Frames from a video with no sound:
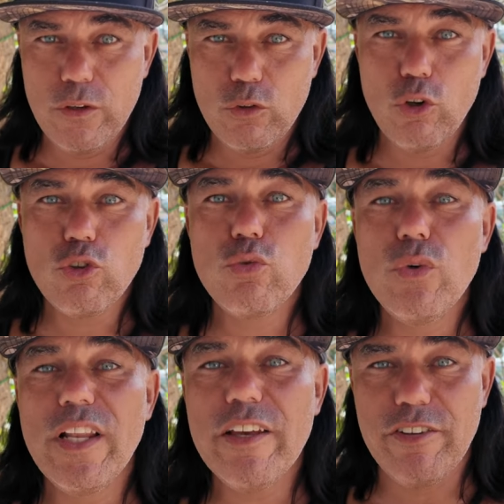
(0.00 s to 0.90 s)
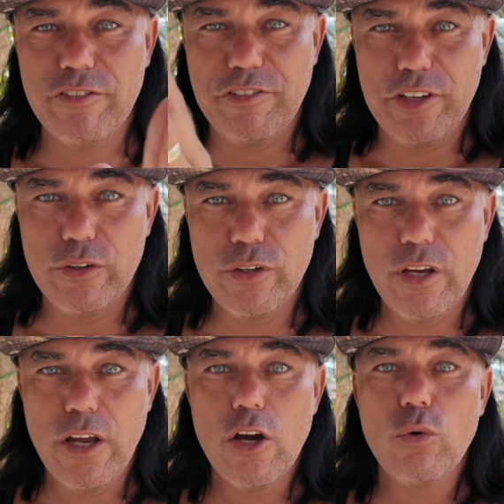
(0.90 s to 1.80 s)
those who live in fear,
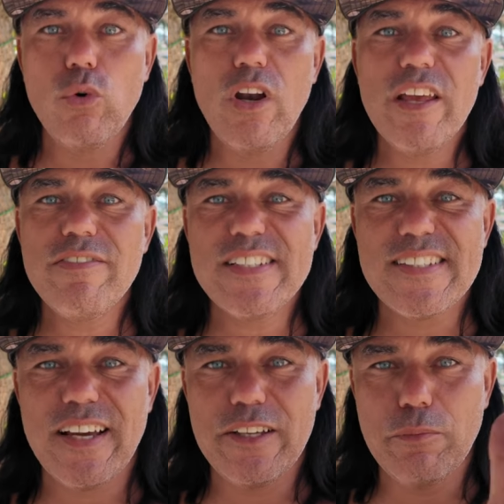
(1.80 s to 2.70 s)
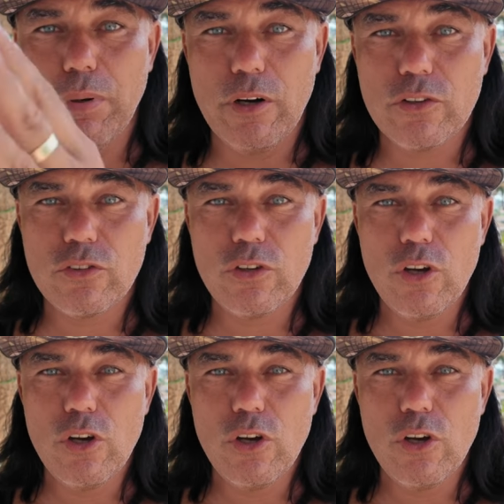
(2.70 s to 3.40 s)
who live inside the box,